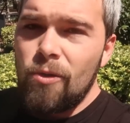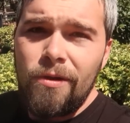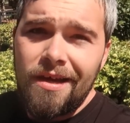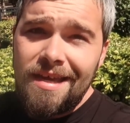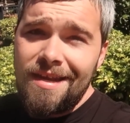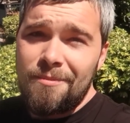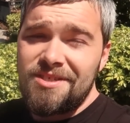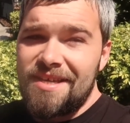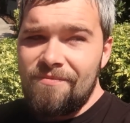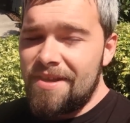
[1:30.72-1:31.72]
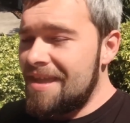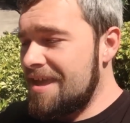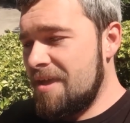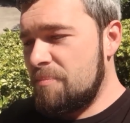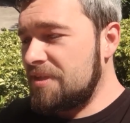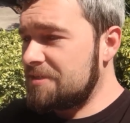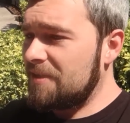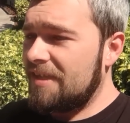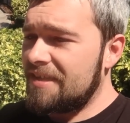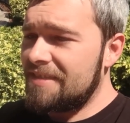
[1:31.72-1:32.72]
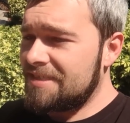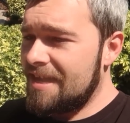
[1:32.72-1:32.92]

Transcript: Oh, lucky number seven. Please be lucky this